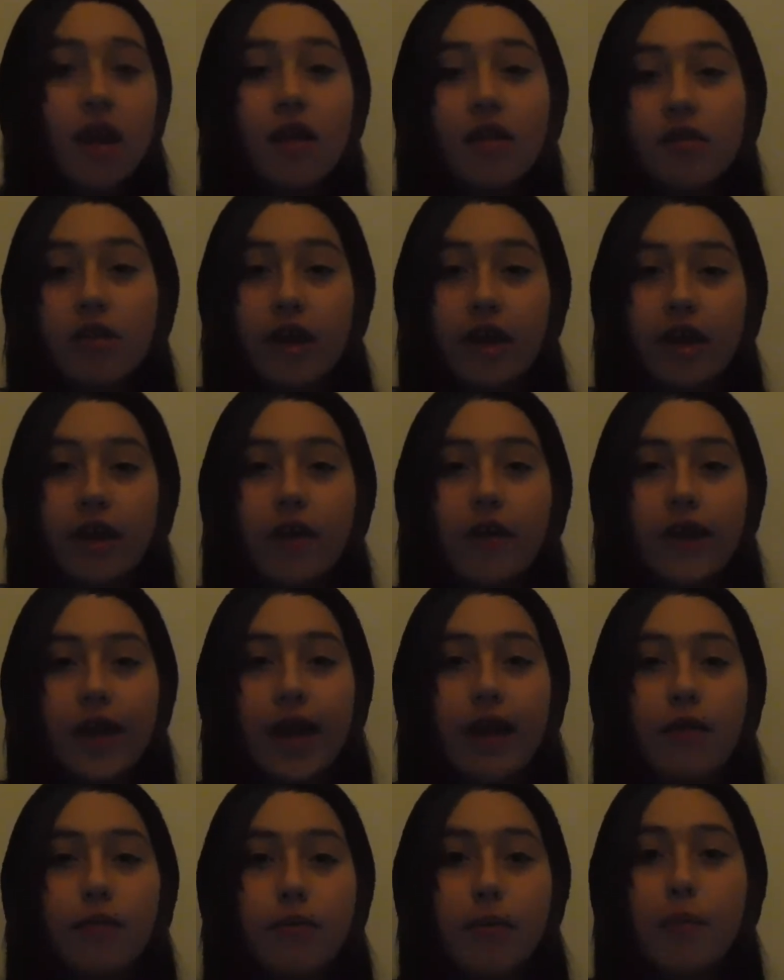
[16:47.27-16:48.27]
like,
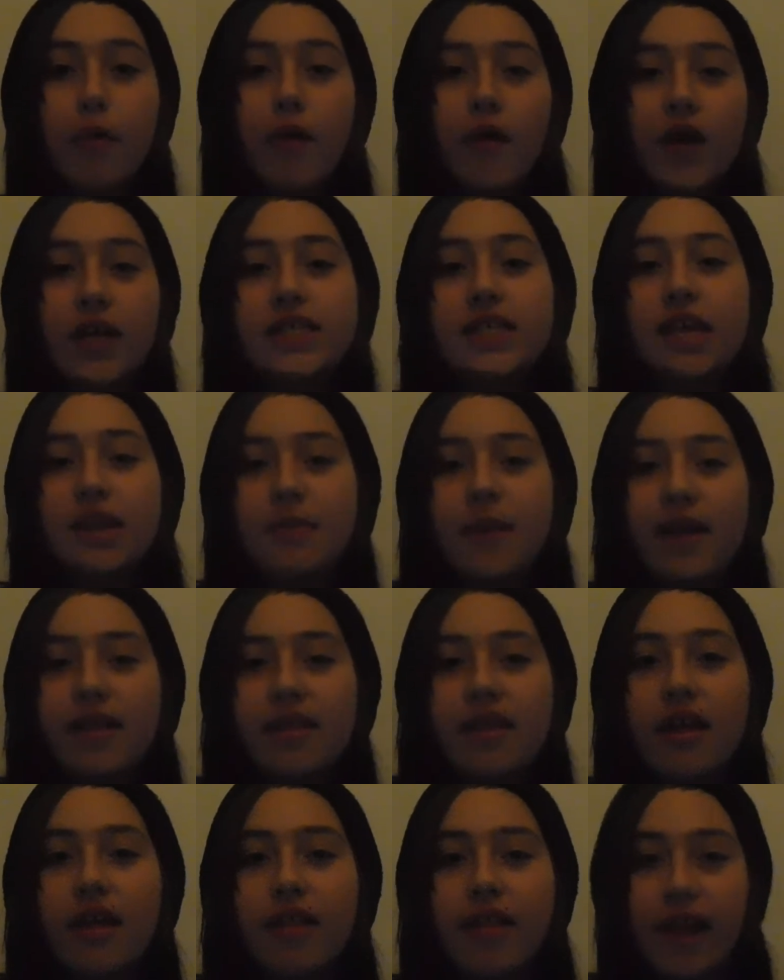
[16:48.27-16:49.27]
okay, remember how I said about
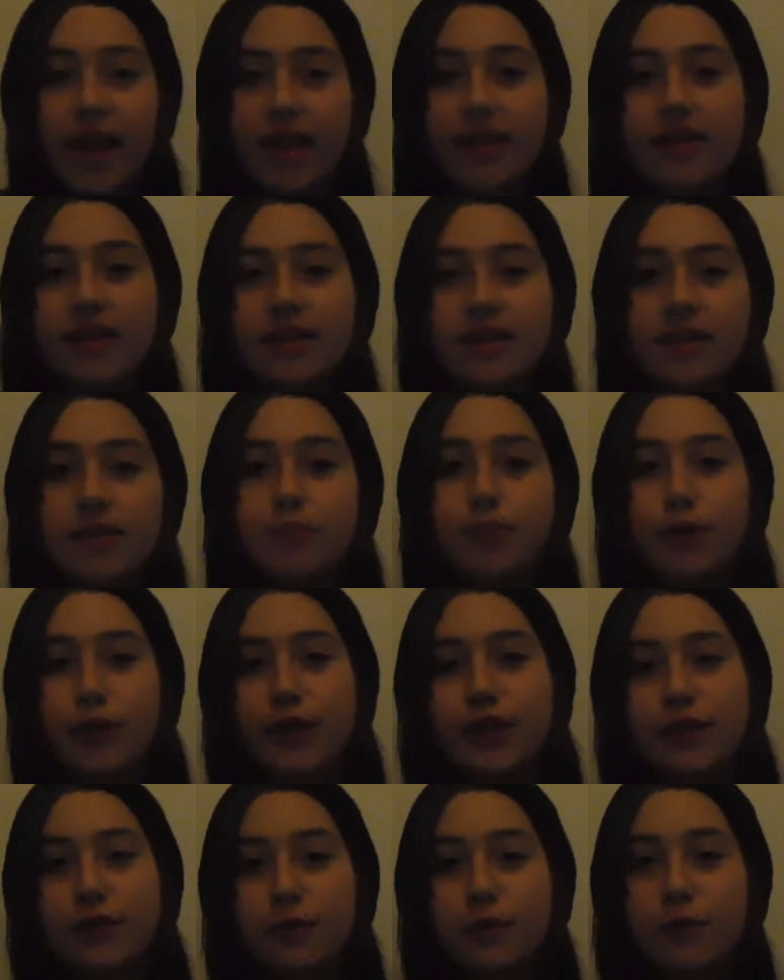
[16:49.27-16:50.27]
the, like,
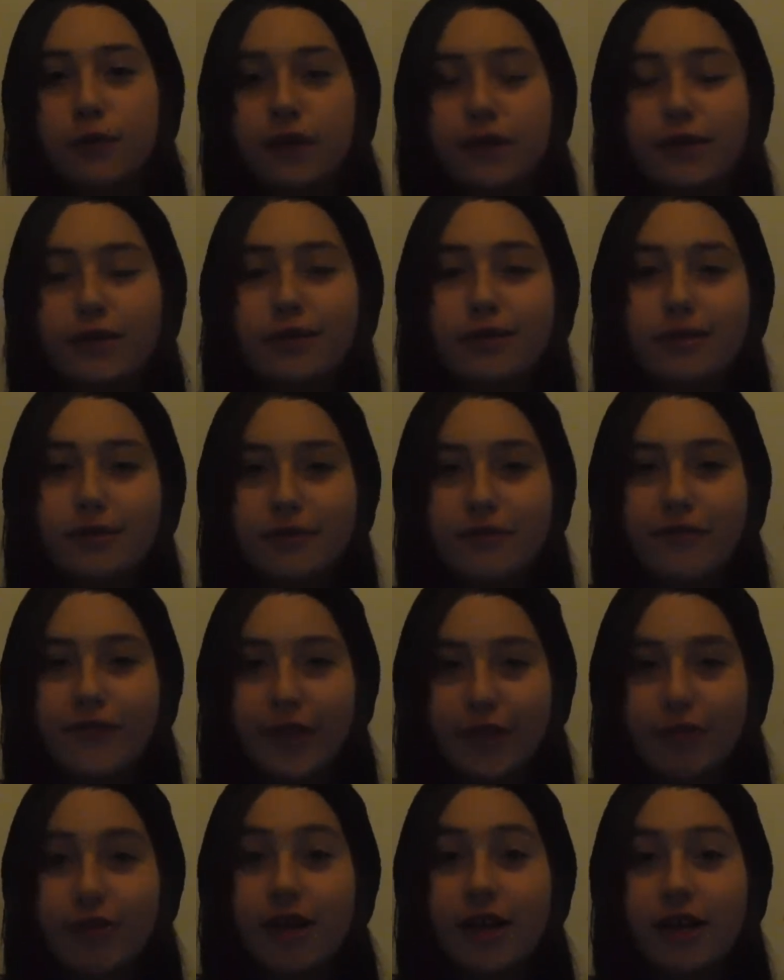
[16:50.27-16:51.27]
preschool to
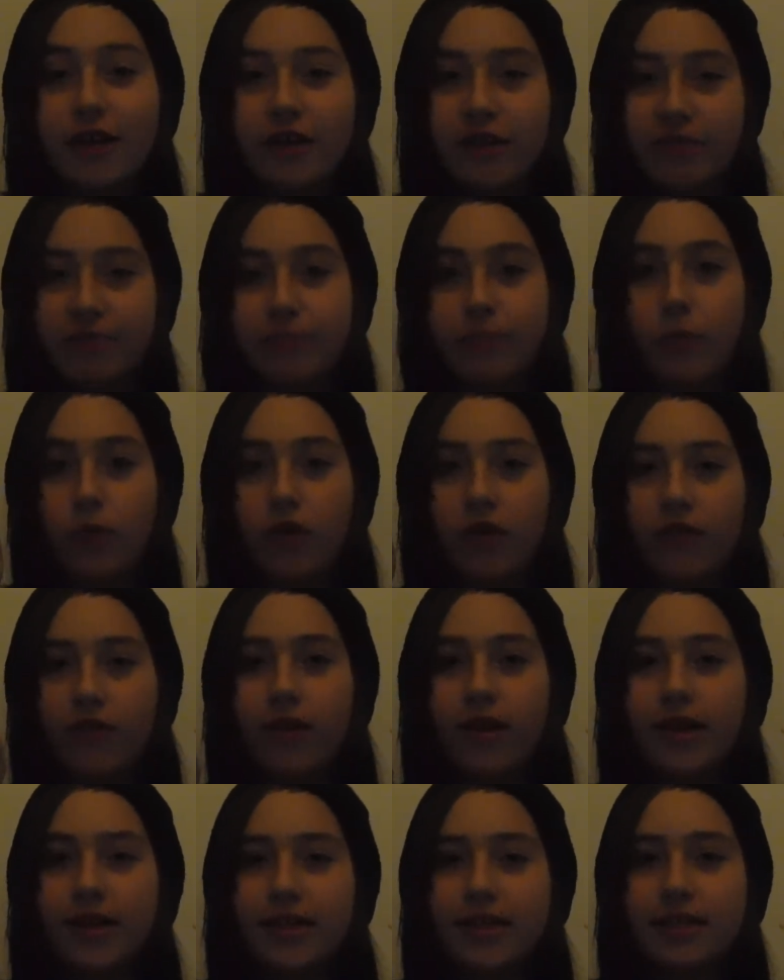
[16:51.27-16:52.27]
5th grade you have
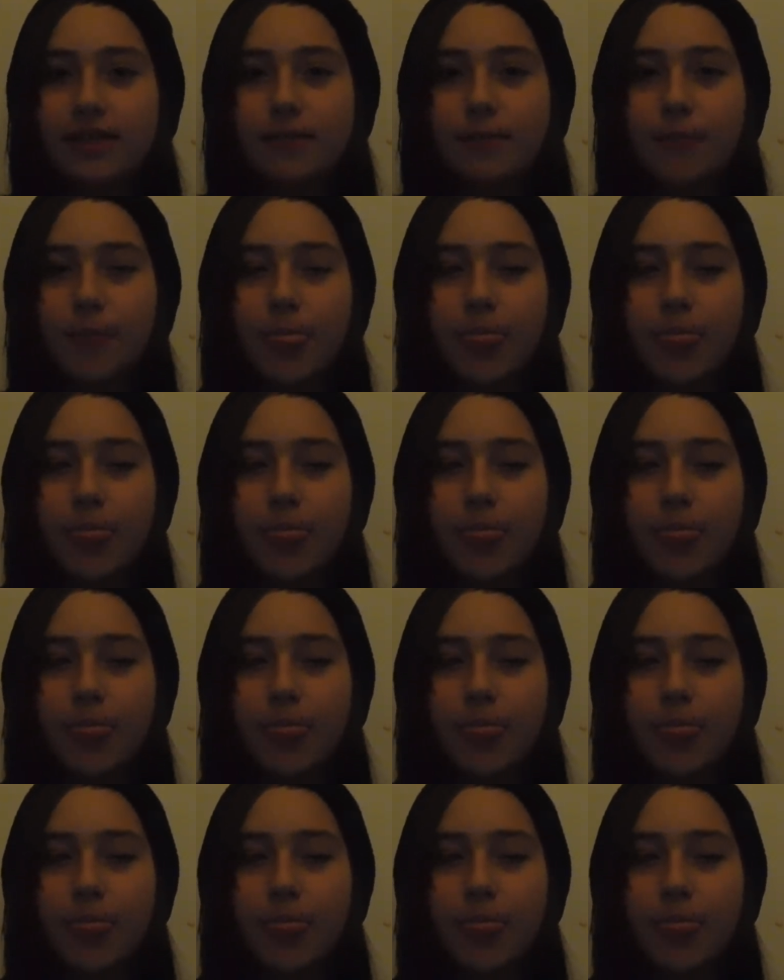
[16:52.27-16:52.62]
boyfriends?